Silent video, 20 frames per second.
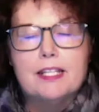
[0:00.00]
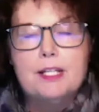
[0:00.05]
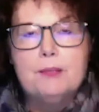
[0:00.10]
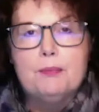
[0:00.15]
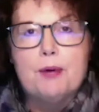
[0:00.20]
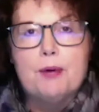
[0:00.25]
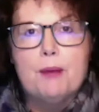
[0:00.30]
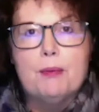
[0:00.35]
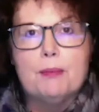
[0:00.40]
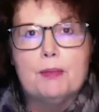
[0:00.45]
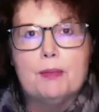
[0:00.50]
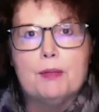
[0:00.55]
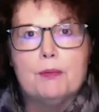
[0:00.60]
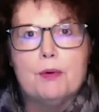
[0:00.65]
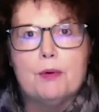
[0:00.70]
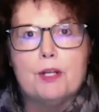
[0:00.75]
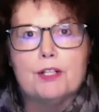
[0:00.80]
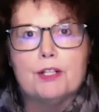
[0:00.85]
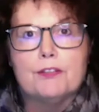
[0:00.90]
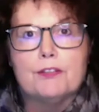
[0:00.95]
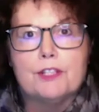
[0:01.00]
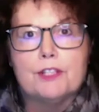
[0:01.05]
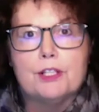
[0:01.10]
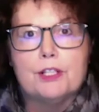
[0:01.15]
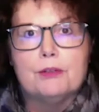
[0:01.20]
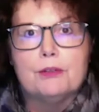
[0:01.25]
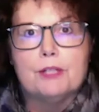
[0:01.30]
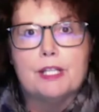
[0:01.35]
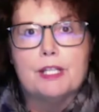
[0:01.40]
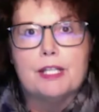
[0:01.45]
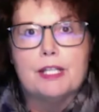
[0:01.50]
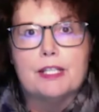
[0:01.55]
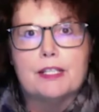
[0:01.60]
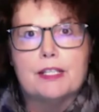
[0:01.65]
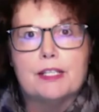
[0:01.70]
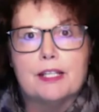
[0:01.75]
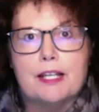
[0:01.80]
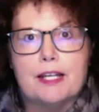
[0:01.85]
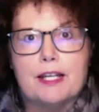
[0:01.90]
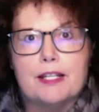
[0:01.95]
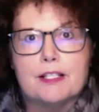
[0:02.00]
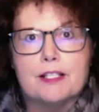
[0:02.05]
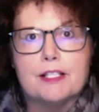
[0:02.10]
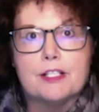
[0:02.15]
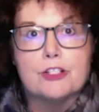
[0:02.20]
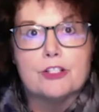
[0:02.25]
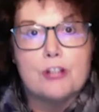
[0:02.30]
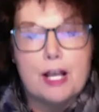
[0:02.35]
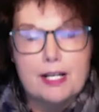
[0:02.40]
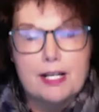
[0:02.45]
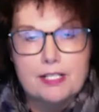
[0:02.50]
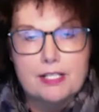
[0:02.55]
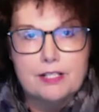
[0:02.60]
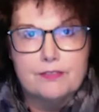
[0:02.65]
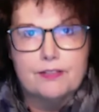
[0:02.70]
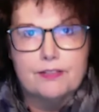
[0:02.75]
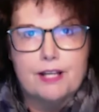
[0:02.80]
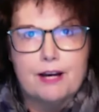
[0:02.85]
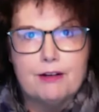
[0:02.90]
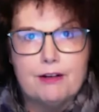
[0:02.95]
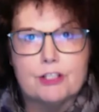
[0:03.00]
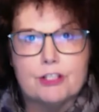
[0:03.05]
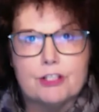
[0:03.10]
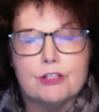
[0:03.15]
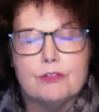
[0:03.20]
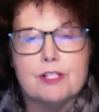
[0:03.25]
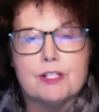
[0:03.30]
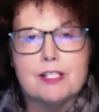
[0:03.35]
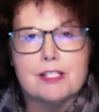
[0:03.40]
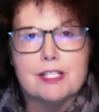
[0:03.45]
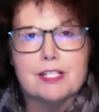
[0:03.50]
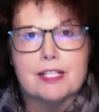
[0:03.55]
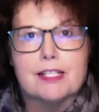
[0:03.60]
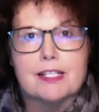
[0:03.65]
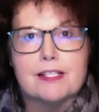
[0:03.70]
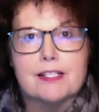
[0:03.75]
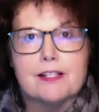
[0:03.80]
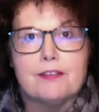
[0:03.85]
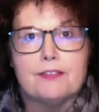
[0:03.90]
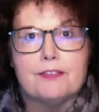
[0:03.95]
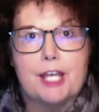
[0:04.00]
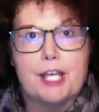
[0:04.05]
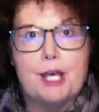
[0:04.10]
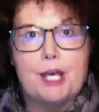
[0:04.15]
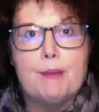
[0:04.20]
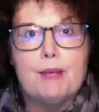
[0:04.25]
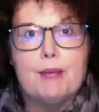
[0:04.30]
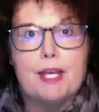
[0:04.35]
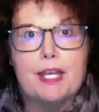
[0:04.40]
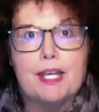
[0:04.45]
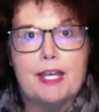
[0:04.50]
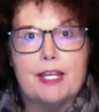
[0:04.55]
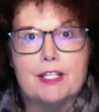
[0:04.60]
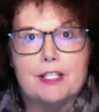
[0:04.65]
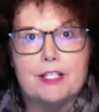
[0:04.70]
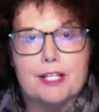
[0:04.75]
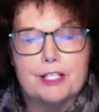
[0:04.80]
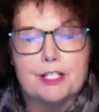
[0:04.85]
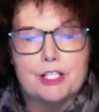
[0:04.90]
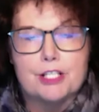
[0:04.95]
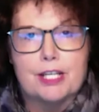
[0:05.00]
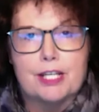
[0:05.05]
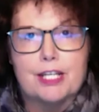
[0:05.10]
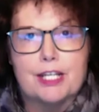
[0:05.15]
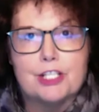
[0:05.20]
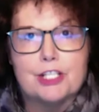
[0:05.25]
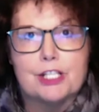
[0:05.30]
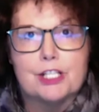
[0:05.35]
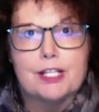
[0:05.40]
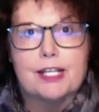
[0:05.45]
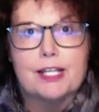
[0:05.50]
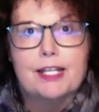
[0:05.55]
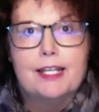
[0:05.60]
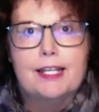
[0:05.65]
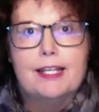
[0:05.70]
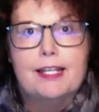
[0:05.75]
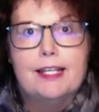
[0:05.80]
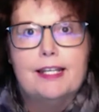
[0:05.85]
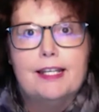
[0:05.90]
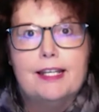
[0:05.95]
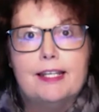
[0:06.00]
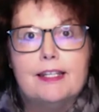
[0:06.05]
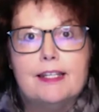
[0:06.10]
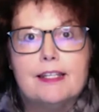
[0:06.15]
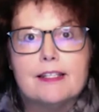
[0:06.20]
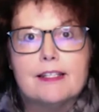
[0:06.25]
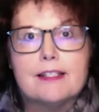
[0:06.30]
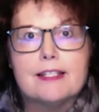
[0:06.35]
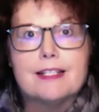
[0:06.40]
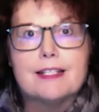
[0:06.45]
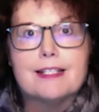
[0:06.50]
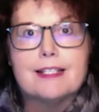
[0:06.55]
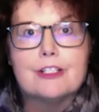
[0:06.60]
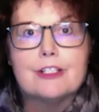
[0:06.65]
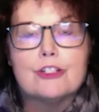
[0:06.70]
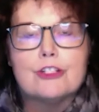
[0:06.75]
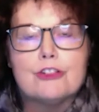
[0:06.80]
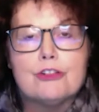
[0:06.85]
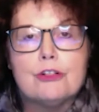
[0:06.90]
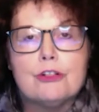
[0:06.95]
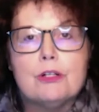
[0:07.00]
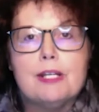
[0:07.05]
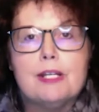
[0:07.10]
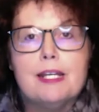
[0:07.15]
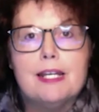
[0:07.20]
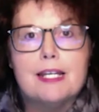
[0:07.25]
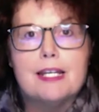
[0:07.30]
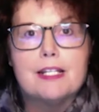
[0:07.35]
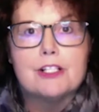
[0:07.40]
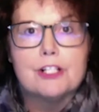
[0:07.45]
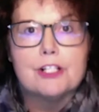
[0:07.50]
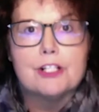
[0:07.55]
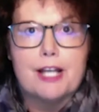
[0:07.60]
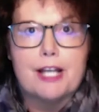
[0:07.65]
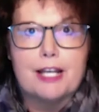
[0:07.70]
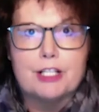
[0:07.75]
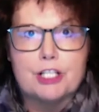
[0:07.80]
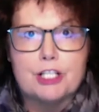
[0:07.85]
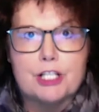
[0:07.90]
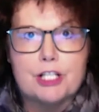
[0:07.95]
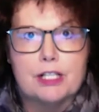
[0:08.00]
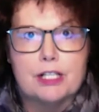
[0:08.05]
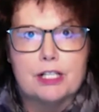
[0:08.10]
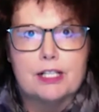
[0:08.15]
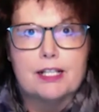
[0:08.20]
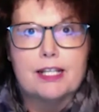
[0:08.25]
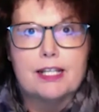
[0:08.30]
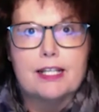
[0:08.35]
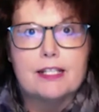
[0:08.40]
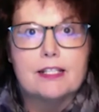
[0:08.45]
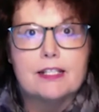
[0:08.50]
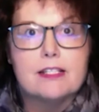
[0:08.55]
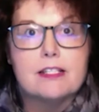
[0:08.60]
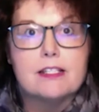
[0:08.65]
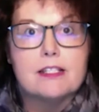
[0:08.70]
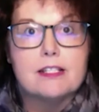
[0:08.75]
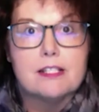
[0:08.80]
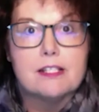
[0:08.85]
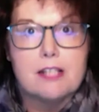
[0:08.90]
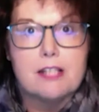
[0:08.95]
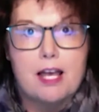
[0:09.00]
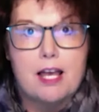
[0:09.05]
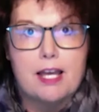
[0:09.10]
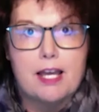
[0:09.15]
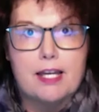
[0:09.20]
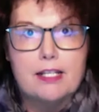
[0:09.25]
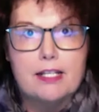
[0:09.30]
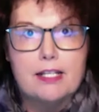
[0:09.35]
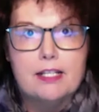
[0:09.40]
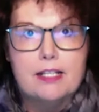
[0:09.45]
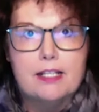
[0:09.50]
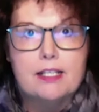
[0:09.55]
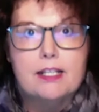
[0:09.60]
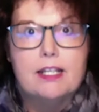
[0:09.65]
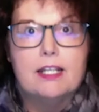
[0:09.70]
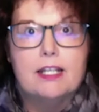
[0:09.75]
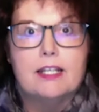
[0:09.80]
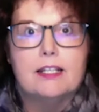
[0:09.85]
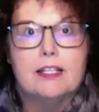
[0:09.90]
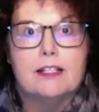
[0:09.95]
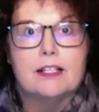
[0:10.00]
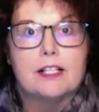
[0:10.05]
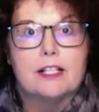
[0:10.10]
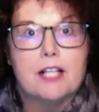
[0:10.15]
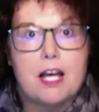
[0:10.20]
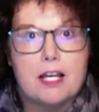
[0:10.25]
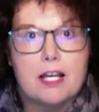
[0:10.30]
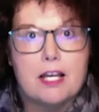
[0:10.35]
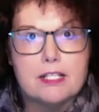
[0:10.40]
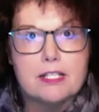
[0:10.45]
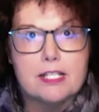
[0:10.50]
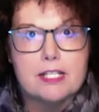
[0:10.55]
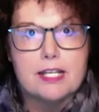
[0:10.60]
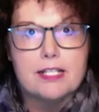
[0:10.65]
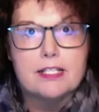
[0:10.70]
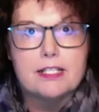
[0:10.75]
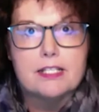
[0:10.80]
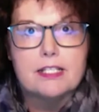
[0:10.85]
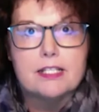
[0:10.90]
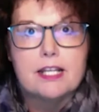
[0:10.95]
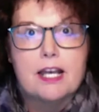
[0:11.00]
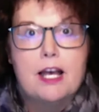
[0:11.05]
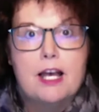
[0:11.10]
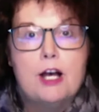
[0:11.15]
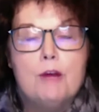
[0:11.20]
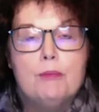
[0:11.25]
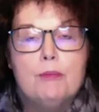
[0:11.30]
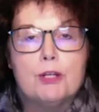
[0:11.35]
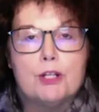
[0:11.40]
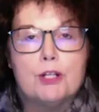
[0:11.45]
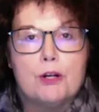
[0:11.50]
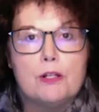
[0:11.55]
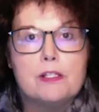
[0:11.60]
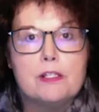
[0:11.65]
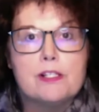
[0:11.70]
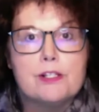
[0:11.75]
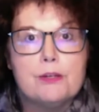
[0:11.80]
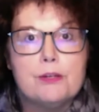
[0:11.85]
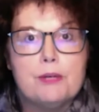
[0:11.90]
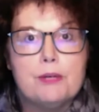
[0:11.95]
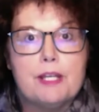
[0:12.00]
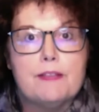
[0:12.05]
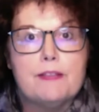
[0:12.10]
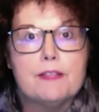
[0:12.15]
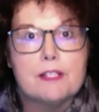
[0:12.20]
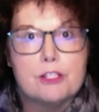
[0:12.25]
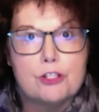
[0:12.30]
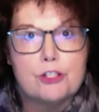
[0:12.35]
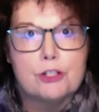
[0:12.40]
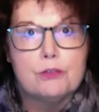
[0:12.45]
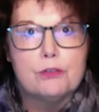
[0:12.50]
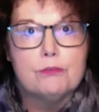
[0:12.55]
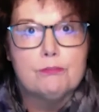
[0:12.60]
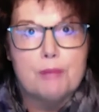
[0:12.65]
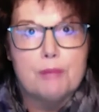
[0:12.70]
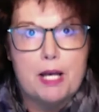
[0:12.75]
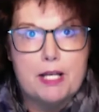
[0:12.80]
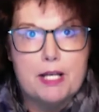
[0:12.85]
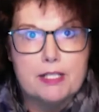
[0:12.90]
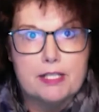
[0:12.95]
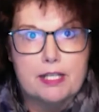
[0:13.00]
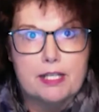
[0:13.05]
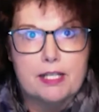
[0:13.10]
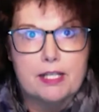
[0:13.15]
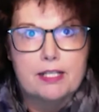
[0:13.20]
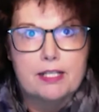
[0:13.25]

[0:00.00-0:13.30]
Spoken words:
probably one of the unique and attractive characteristics of the MA in education is that it's truly international in its design, in the content, but also in the student body.